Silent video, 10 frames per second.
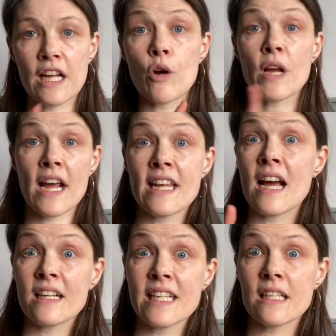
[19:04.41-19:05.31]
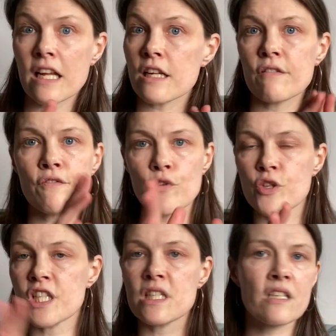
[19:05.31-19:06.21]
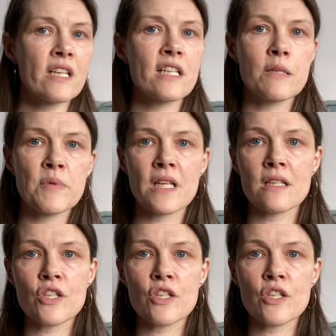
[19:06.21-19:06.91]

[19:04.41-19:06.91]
okay, yeah, I need like 40 to 60%